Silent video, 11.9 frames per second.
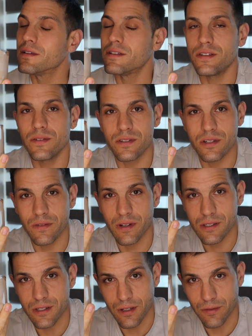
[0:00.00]
2
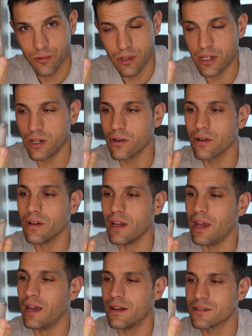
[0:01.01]
servings of Greek yogurt
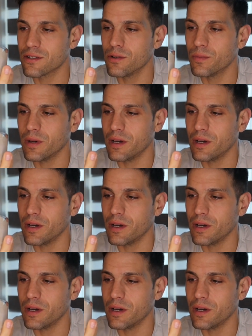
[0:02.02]
and a scoop